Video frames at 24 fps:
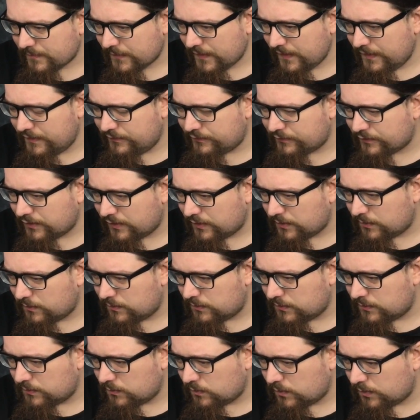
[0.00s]

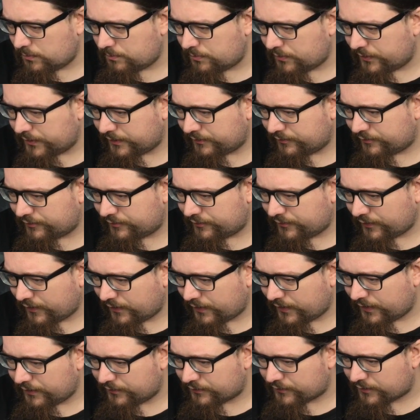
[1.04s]

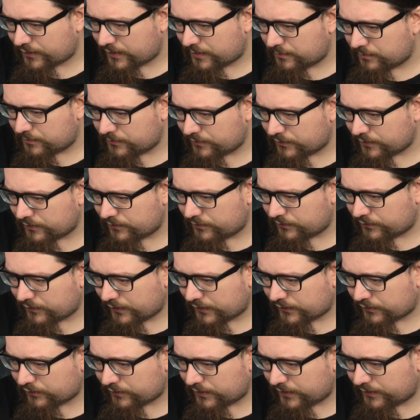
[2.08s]
1.5 grams of
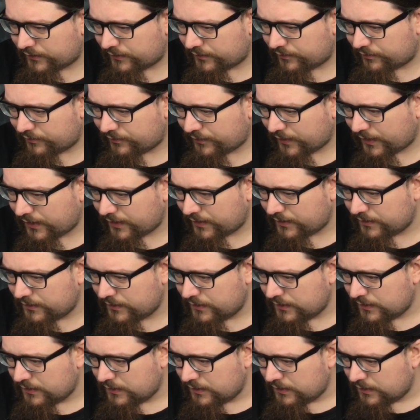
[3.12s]
saturated fat,
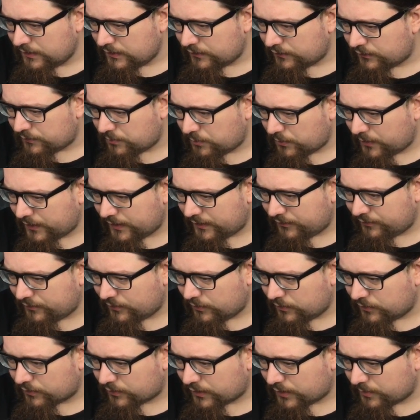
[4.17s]

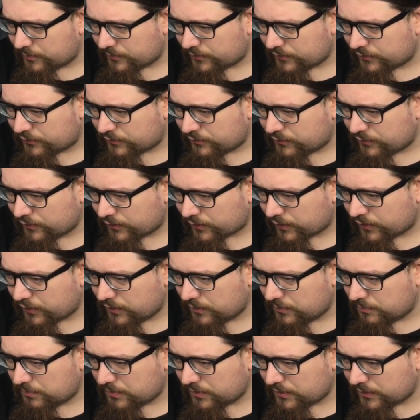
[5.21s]
24 grams of sugar
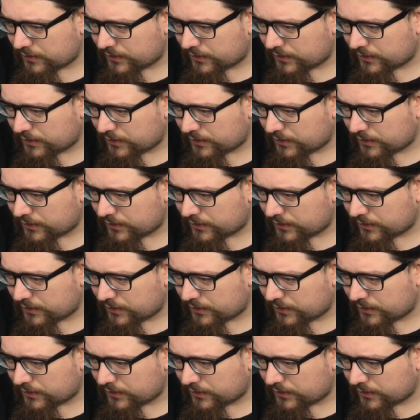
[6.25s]
per